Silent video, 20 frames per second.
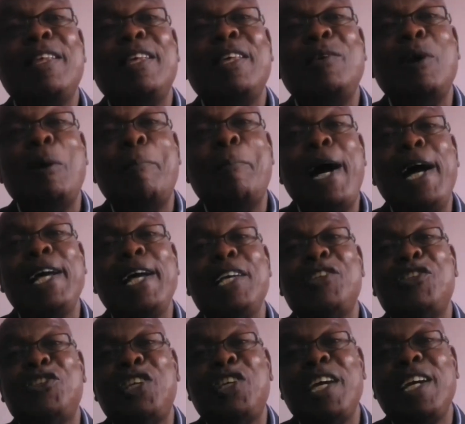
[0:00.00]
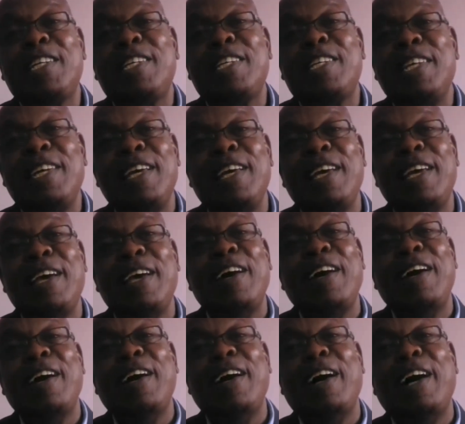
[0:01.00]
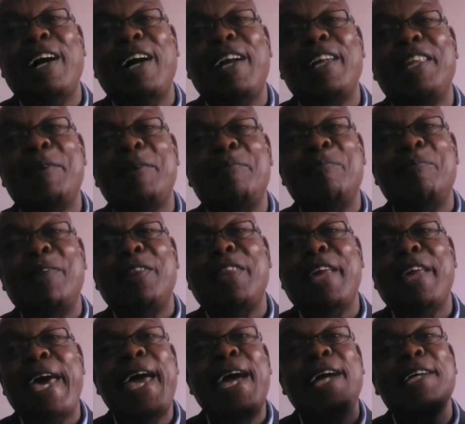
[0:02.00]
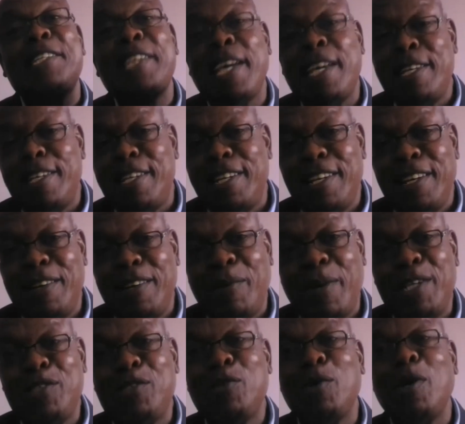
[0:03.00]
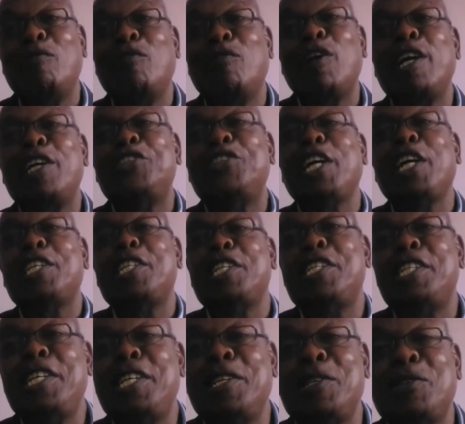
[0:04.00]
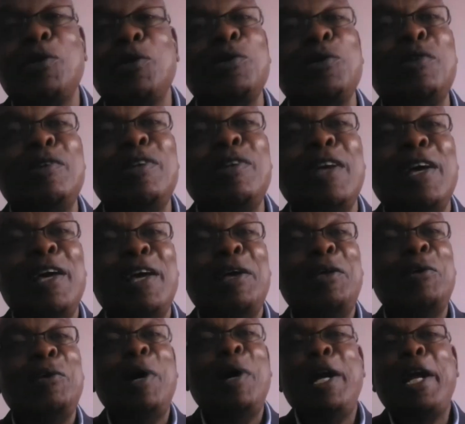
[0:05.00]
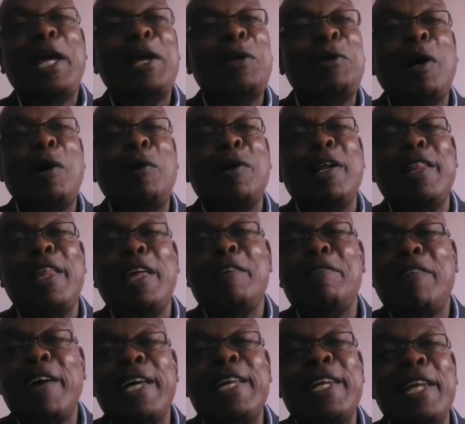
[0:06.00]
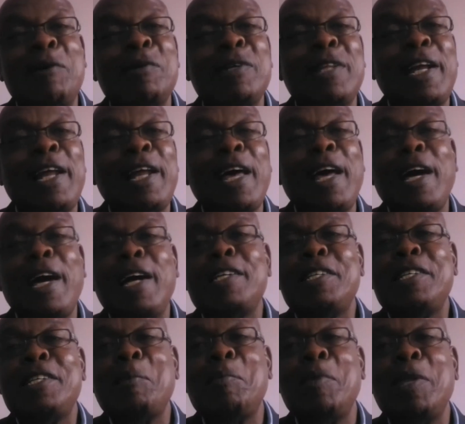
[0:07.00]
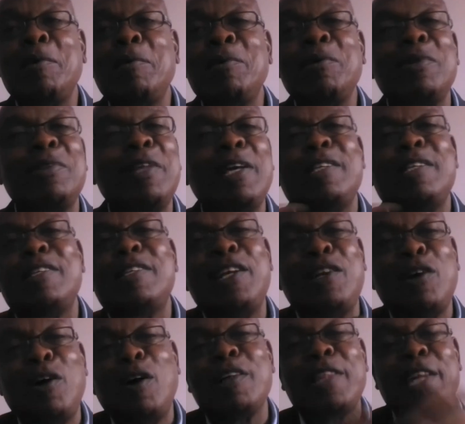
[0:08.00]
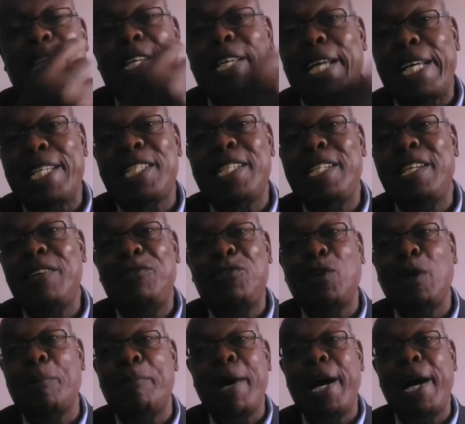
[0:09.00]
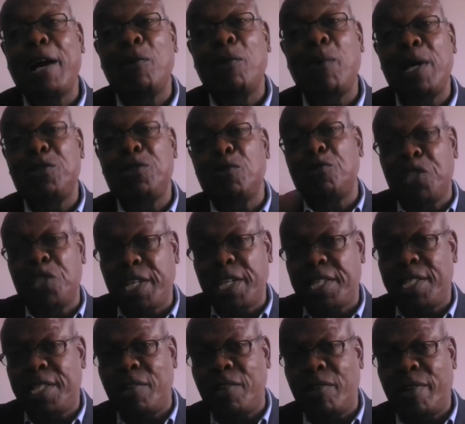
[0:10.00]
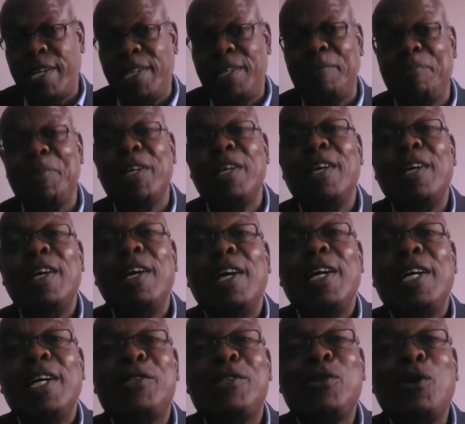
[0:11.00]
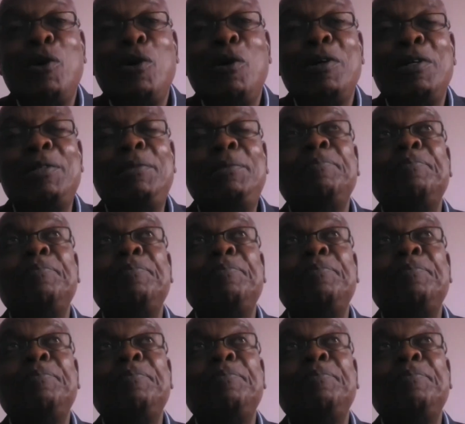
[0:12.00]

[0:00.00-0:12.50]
your bag is checked at the air site once you have already checked it in. So you wonder, how did they find out that I had something? It's the dog that has sniffed your bag once you've checked in, right? So